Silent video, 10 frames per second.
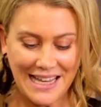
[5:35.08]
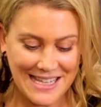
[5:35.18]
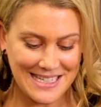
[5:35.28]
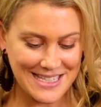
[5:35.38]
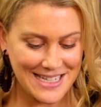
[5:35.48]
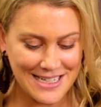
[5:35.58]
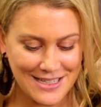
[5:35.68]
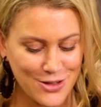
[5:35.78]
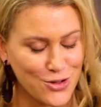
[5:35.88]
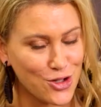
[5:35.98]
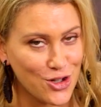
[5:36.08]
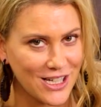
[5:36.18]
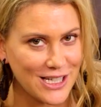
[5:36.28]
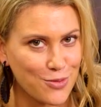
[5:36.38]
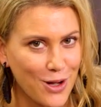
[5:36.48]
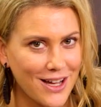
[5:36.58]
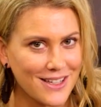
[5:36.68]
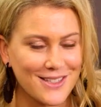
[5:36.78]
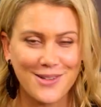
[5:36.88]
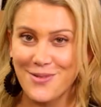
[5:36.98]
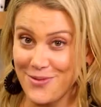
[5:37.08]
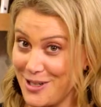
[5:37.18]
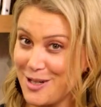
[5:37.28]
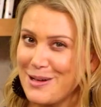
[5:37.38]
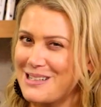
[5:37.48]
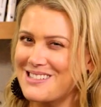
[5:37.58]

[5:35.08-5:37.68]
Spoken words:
This is Tuna Nicoise, Vietnamese